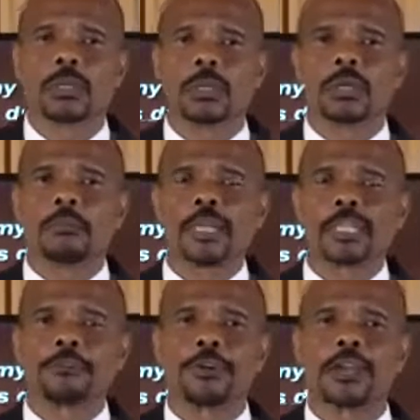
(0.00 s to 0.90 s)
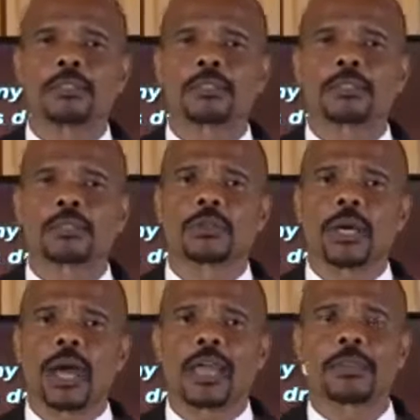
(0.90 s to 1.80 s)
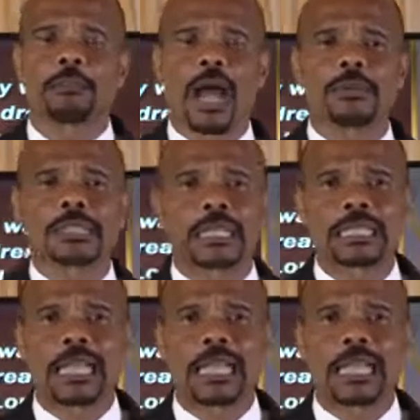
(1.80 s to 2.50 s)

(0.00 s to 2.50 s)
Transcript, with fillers: My dear friends, tonight the Bible says that